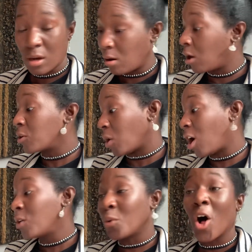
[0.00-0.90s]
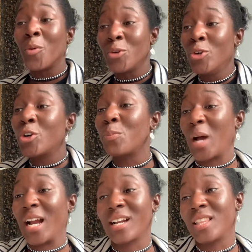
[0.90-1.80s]
I'll look
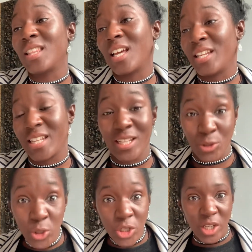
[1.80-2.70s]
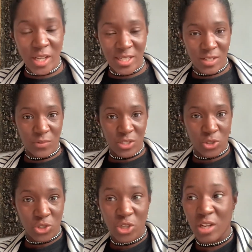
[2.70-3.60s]
back and he'll look as if he's
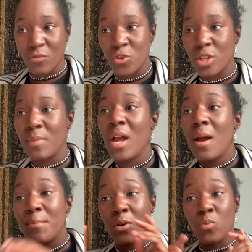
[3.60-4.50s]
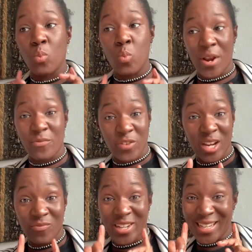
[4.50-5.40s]
just looking through them. But when
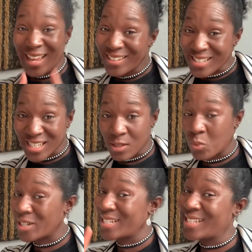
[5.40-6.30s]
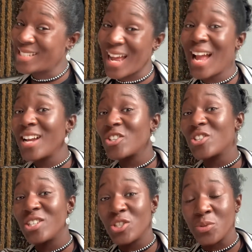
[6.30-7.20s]
in reality, what he's
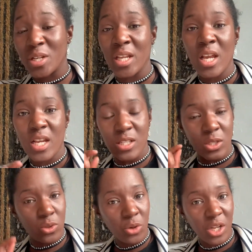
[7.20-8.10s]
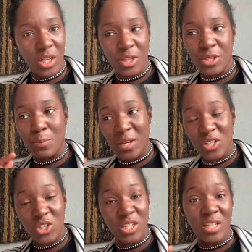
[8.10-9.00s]
actually doing is he's looking at the
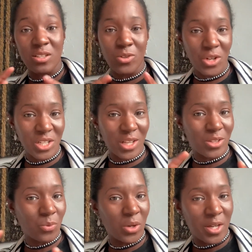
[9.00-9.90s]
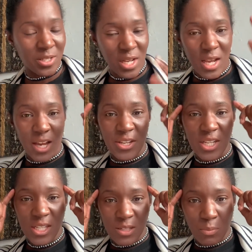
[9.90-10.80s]
pictures, he's looking at the words. And in
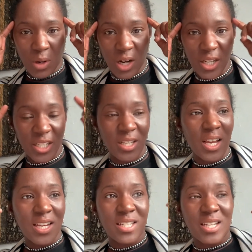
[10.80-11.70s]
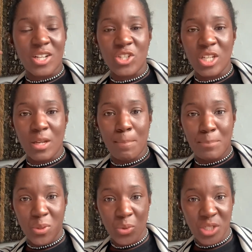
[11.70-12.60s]
his mind, he's actually
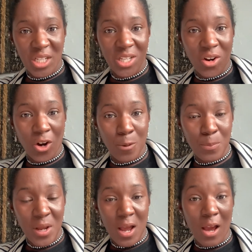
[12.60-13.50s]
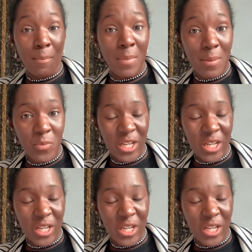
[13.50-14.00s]
building up a memory.